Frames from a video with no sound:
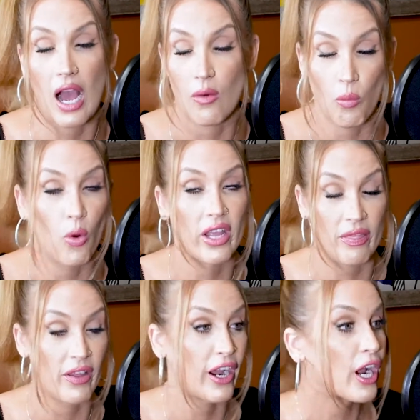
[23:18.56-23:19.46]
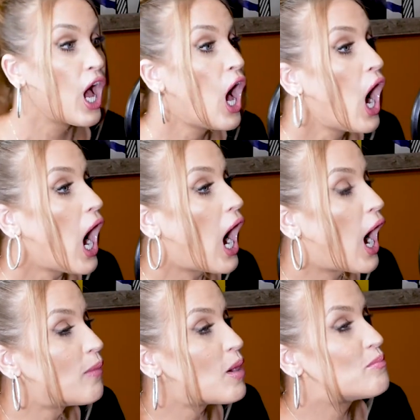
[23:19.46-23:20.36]
we'll get there.
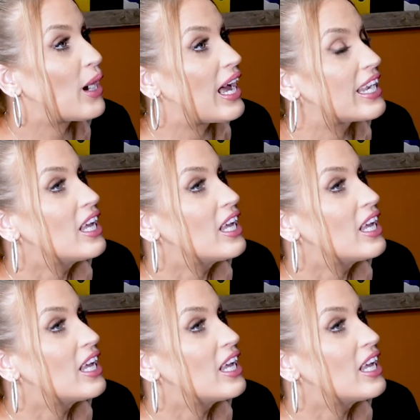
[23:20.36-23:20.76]
But